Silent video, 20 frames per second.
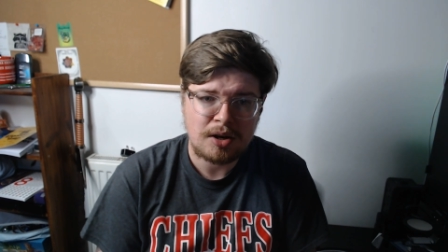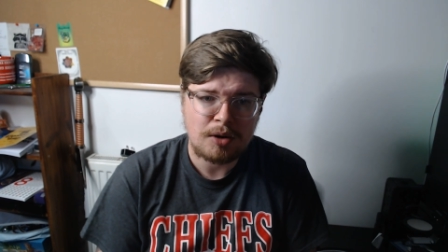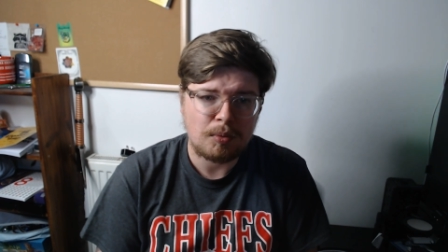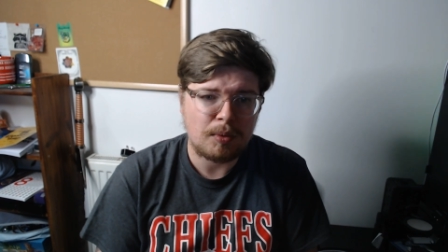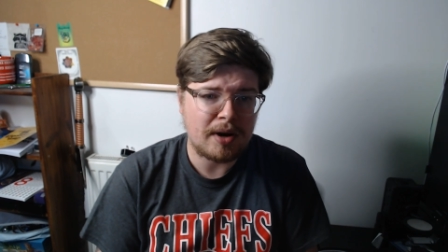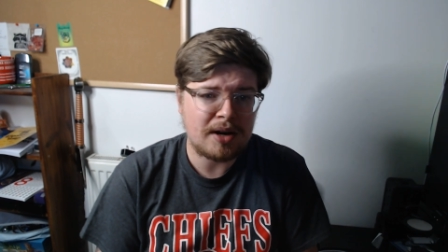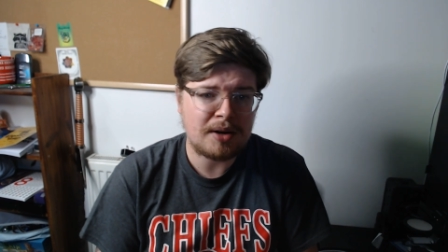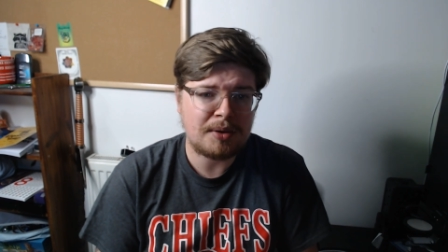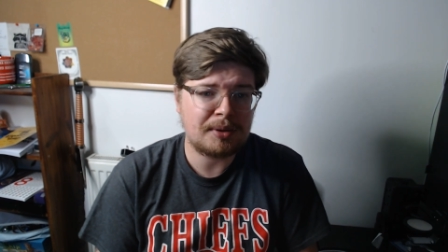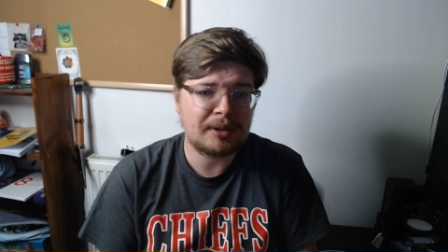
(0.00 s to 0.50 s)

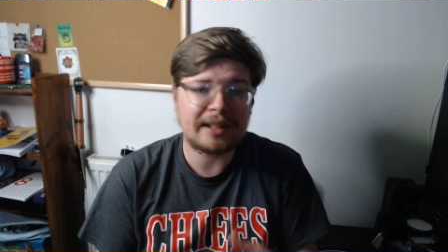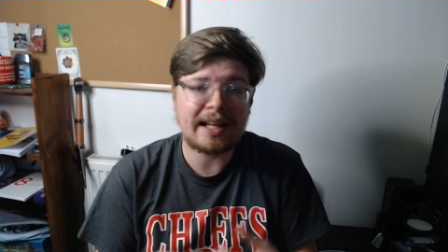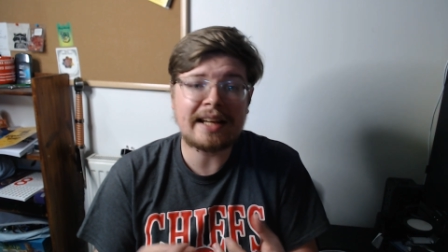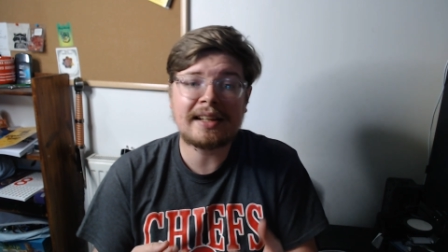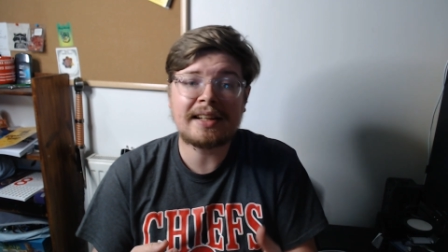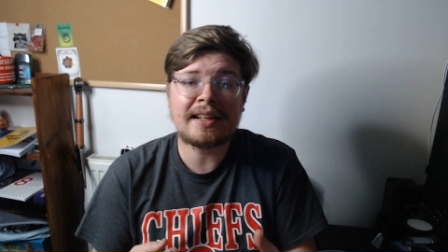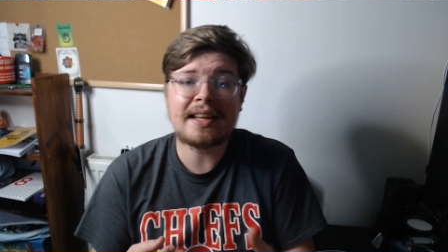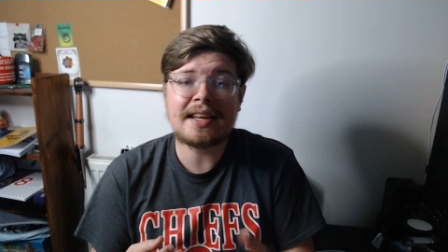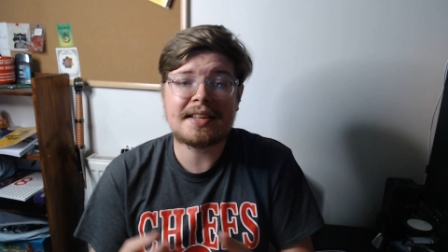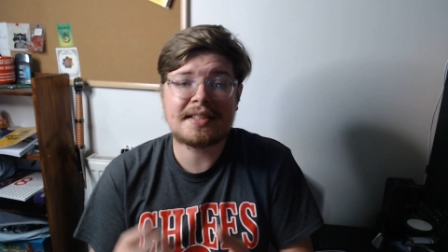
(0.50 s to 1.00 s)
well,
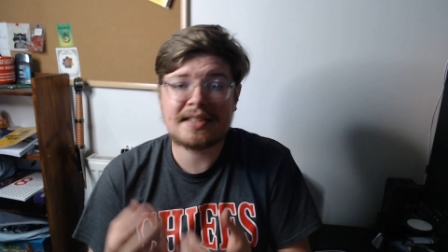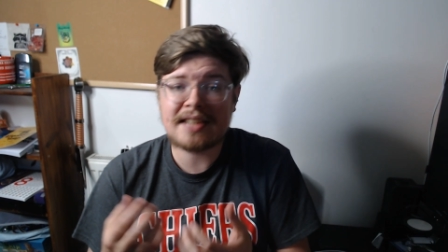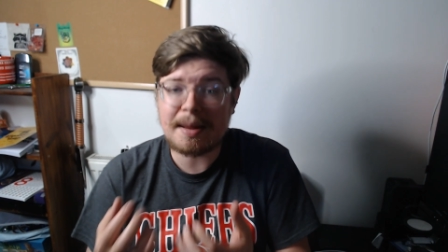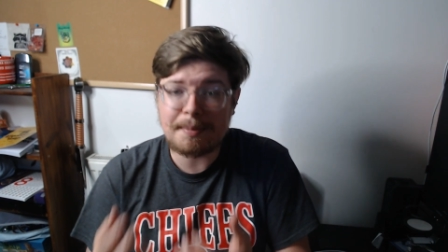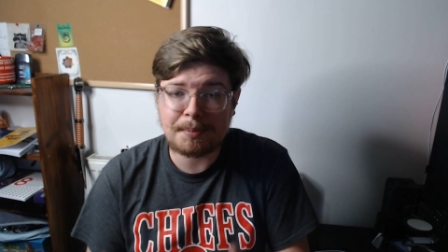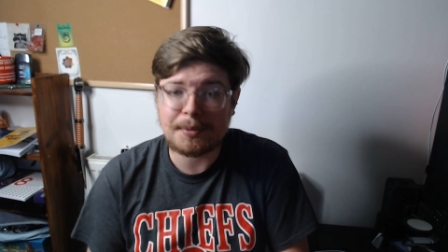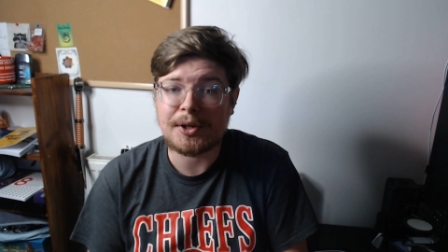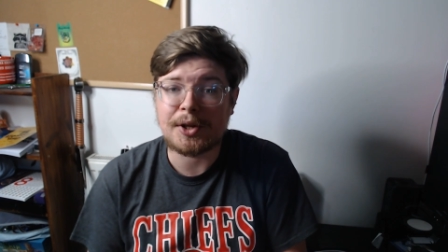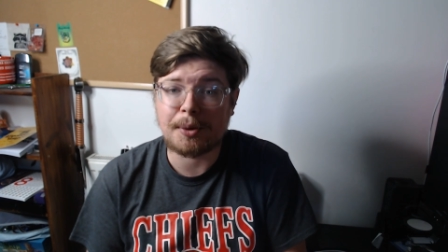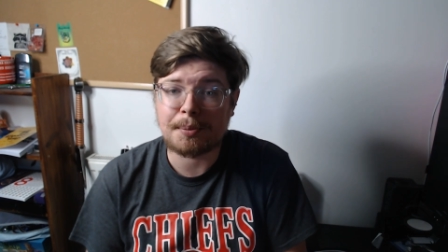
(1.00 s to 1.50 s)
gladly
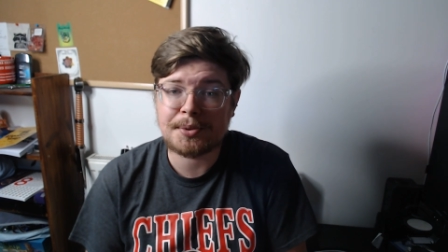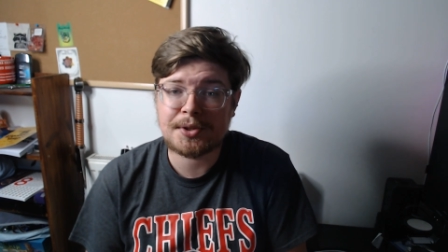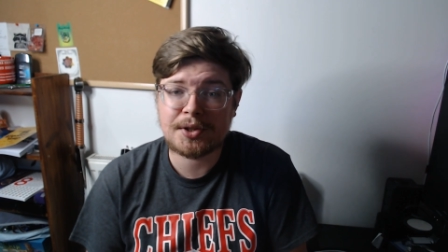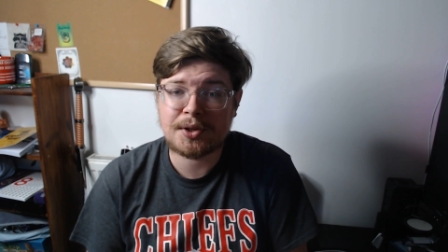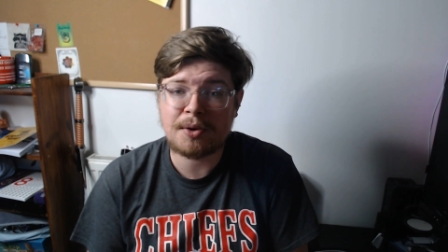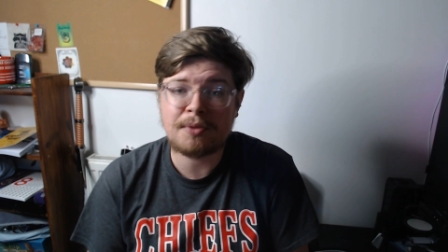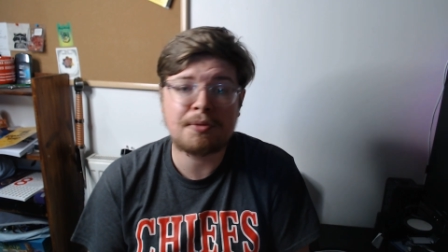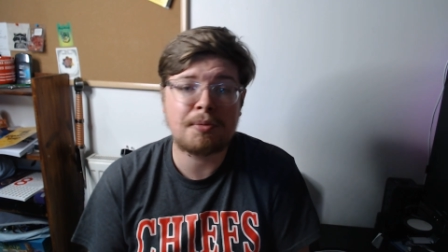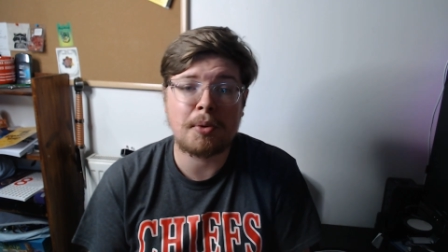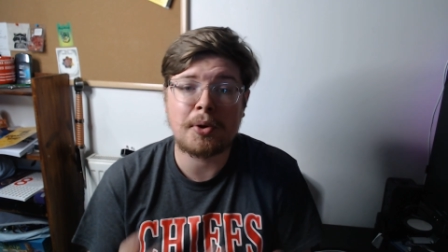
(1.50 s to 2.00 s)
accept the
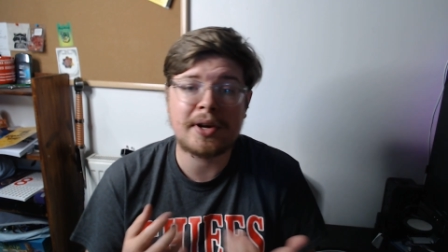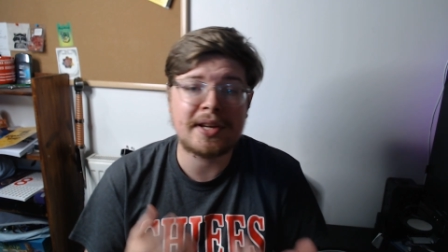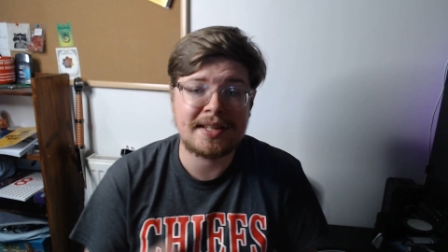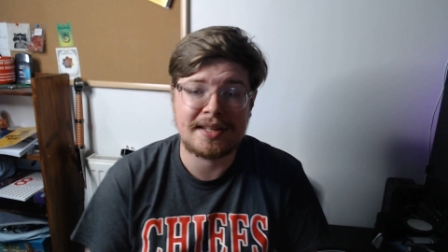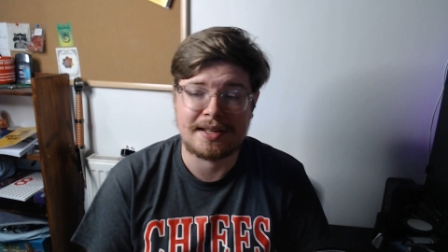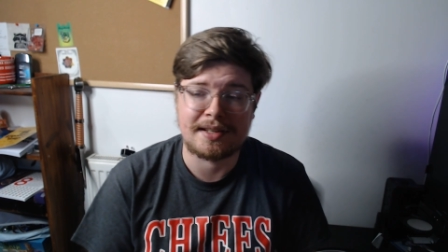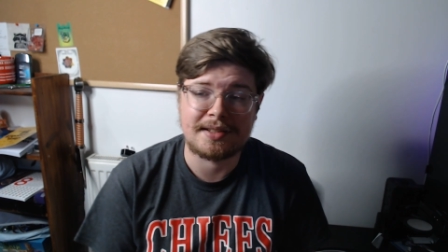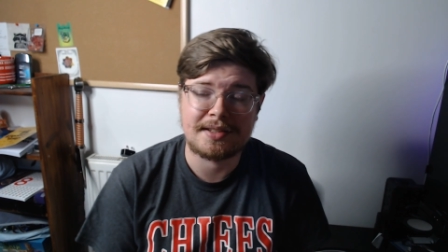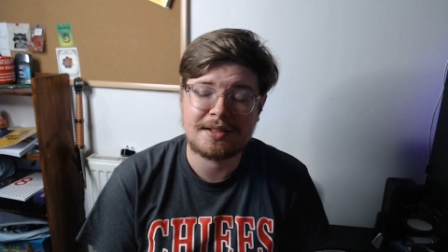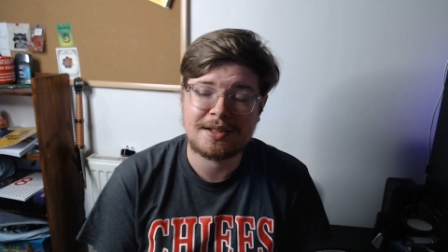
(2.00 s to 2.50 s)
obstacle for what it
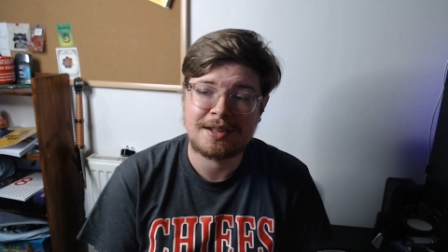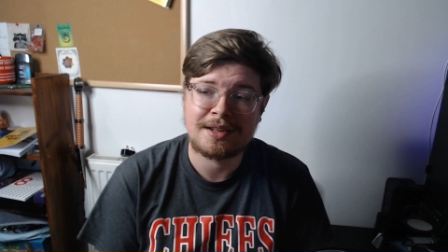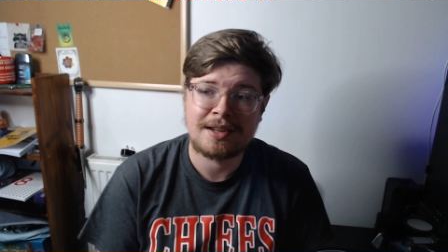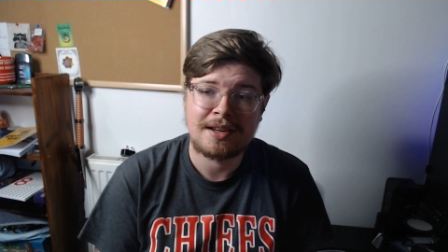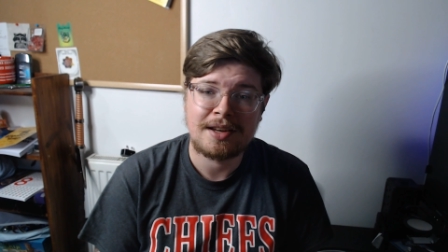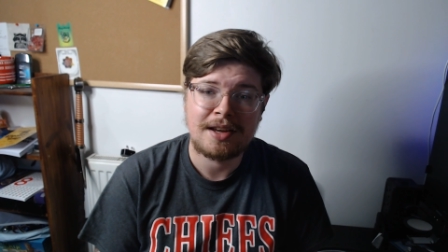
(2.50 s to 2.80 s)
is